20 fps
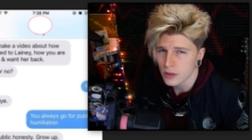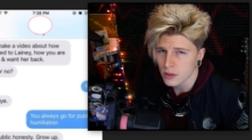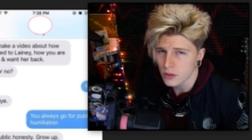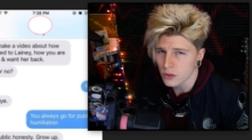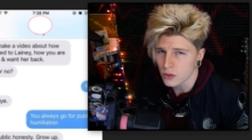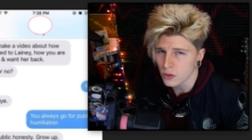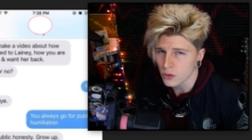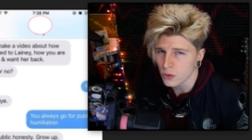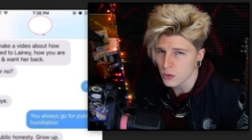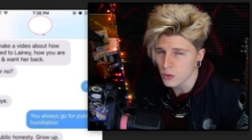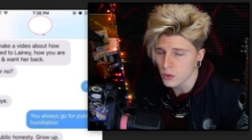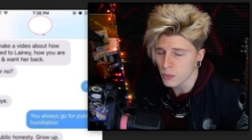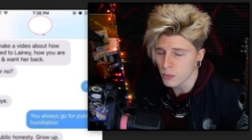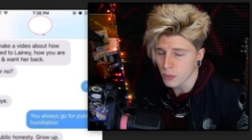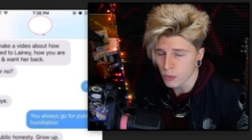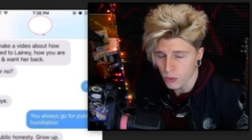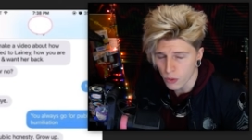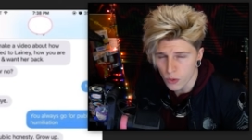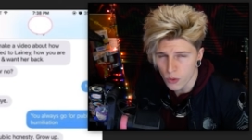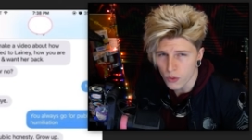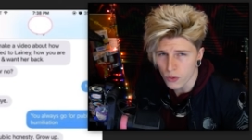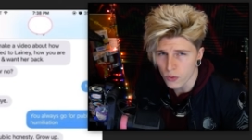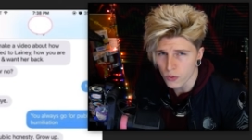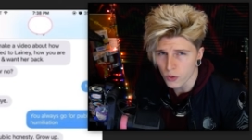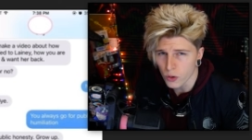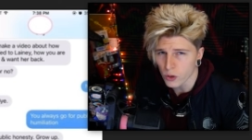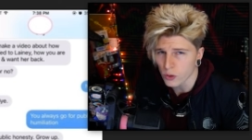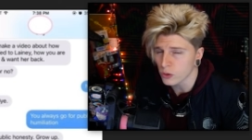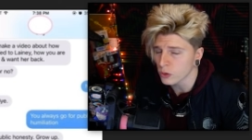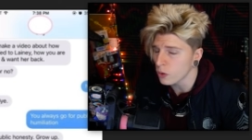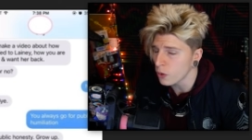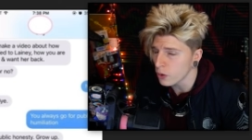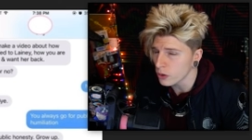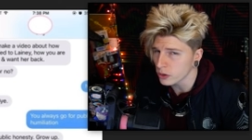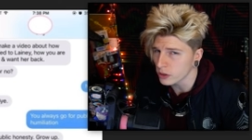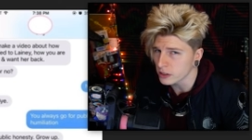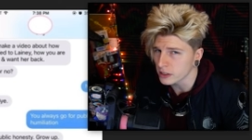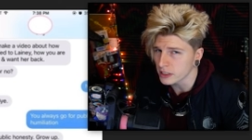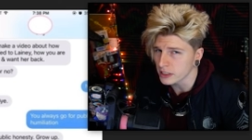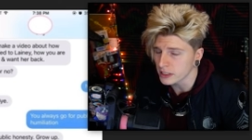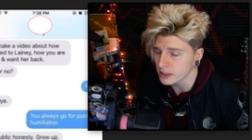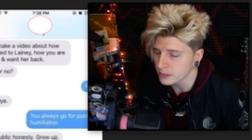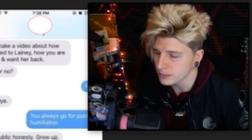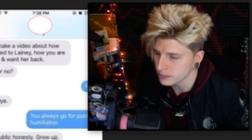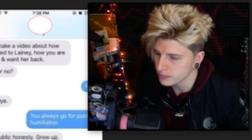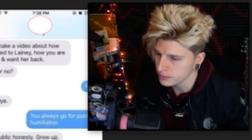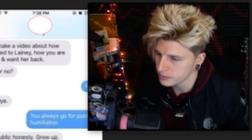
to prove her loyalty.